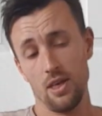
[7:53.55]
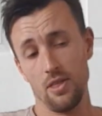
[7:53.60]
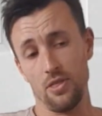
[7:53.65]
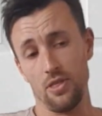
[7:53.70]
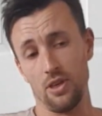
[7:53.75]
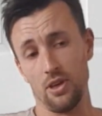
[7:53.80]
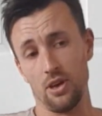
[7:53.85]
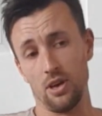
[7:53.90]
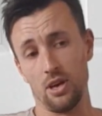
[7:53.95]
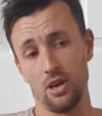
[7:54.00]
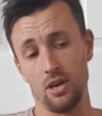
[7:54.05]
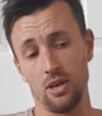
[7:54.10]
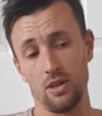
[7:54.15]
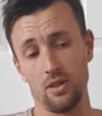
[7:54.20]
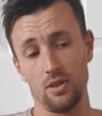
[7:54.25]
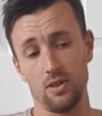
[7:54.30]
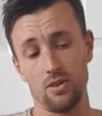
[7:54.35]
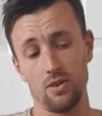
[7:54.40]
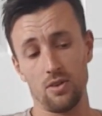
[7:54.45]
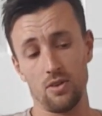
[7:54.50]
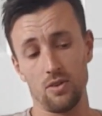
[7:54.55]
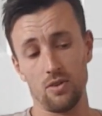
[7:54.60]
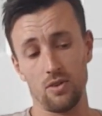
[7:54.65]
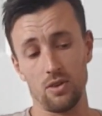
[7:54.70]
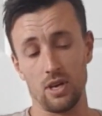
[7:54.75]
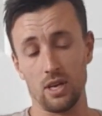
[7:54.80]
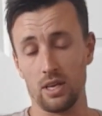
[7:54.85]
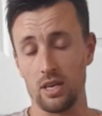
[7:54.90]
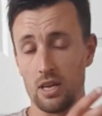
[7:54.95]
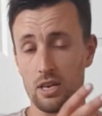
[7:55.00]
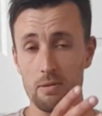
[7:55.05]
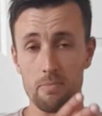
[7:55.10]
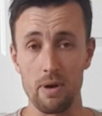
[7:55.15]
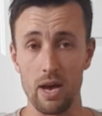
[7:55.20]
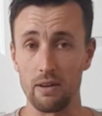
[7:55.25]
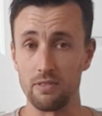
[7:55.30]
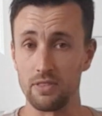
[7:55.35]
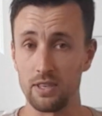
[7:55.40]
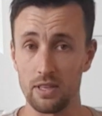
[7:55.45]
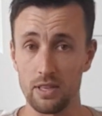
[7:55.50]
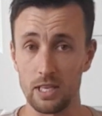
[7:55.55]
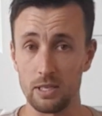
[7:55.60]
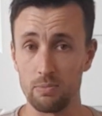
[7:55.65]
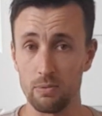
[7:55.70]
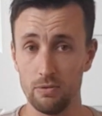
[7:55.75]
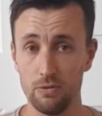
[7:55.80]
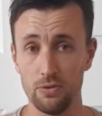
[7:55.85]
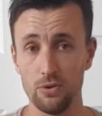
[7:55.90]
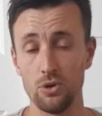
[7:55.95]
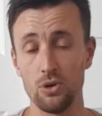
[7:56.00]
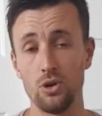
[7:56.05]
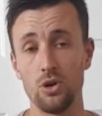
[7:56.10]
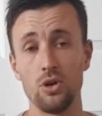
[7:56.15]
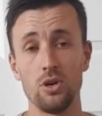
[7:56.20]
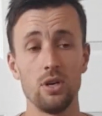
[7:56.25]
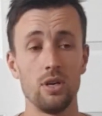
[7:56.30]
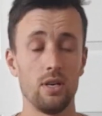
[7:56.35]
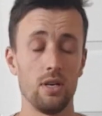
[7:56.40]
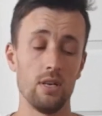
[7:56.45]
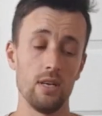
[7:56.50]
again, you may have seen these before.